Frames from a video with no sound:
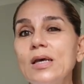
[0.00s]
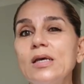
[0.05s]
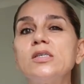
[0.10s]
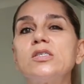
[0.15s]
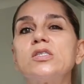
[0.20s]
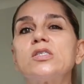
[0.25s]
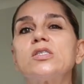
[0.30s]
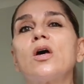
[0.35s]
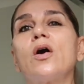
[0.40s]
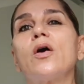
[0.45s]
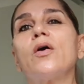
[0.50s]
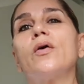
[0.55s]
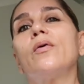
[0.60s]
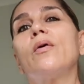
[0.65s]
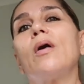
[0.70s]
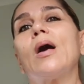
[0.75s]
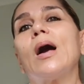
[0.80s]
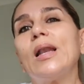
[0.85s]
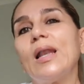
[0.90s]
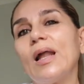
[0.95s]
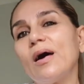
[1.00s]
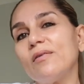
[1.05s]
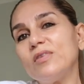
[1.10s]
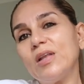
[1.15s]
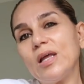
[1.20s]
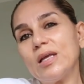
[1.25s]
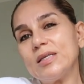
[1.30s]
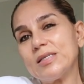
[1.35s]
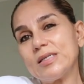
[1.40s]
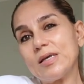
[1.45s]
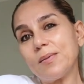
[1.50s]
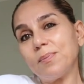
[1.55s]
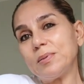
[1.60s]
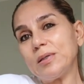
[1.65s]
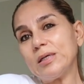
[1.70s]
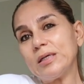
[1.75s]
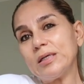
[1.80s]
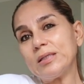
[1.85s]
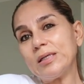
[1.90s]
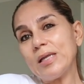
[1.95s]
So I love Led
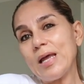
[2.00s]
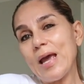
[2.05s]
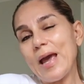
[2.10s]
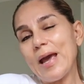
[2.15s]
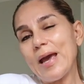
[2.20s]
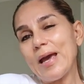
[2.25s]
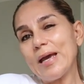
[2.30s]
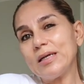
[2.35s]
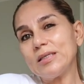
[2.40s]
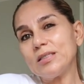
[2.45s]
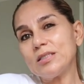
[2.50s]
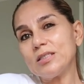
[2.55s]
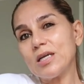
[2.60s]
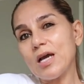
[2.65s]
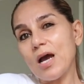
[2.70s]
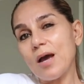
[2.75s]
Zeppelin, and